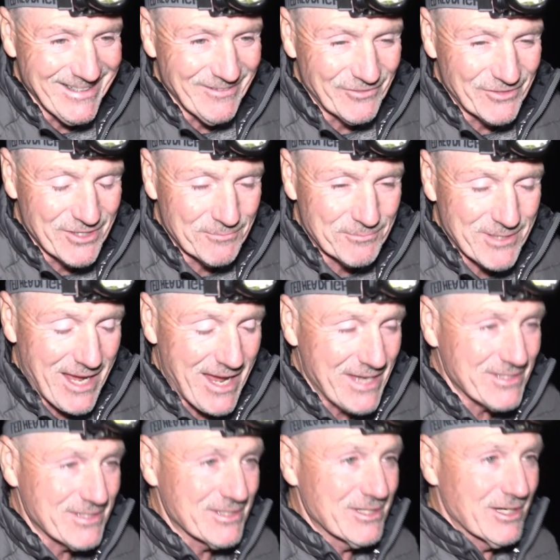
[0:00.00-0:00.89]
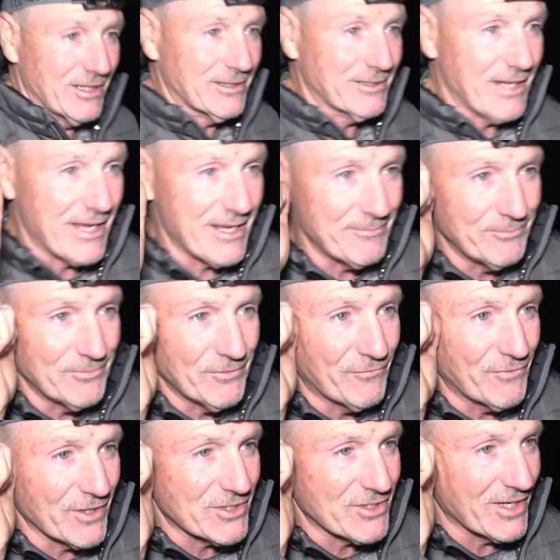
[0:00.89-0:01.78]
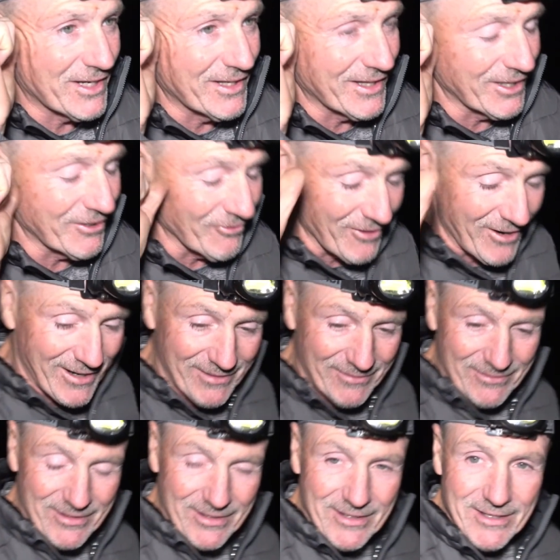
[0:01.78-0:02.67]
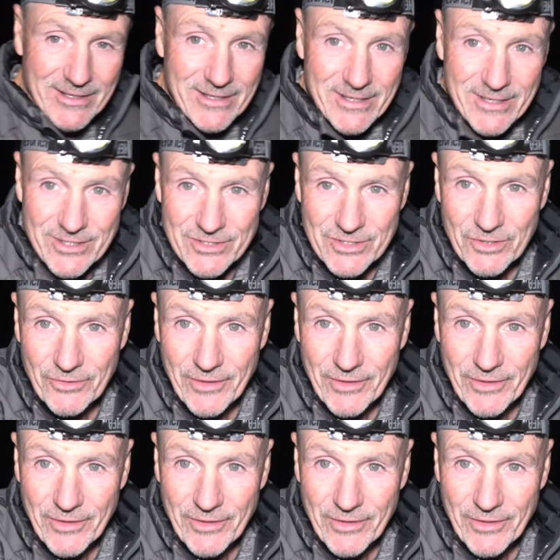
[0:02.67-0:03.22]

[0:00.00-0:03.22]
Zip ties and duct tape and fix anything, right? So